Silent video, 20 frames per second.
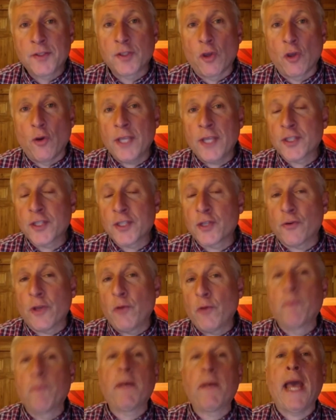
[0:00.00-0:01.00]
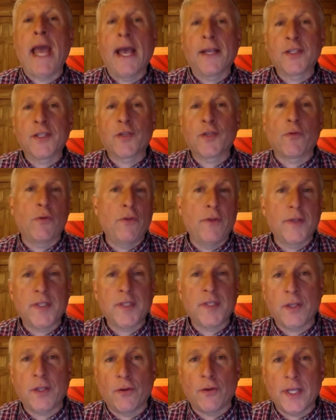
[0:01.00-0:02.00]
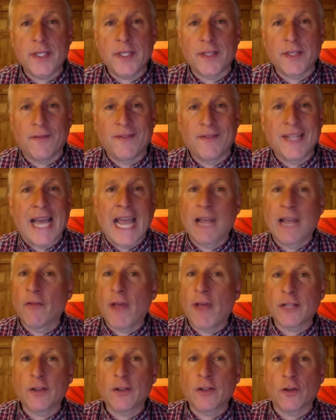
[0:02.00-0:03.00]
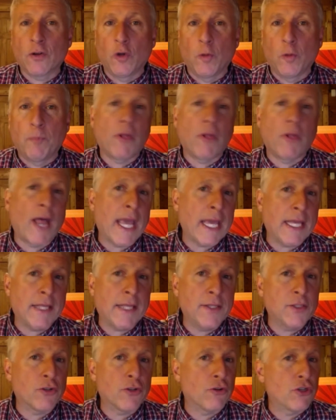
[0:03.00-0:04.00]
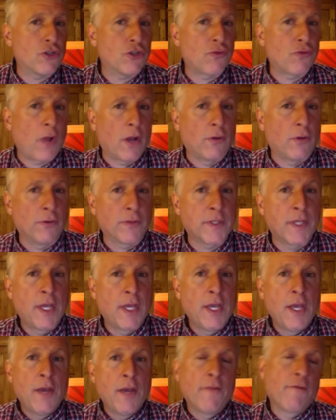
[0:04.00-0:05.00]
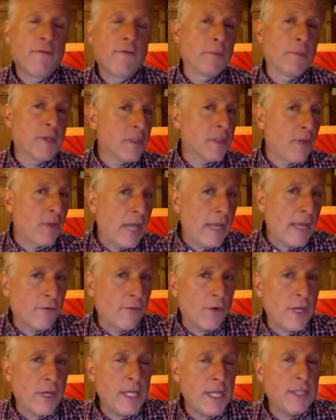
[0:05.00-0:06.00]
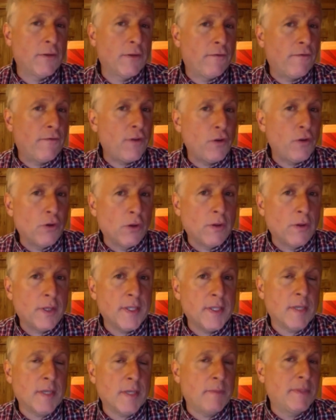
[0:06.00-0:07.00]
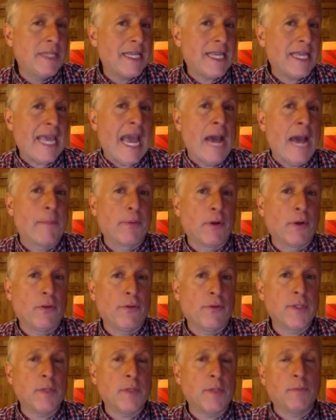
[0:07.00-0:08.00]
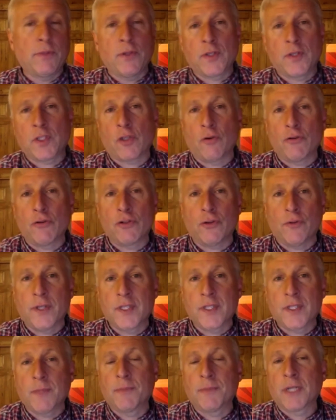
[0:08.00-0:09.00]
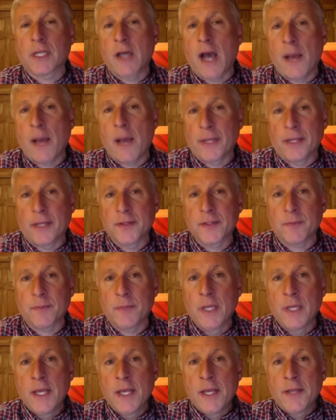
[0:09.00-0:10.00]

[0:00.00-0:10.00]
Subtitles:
So history would pass through this series of dialectical planes or struggles from slavery to feudalism to capitalism to socialism to communism.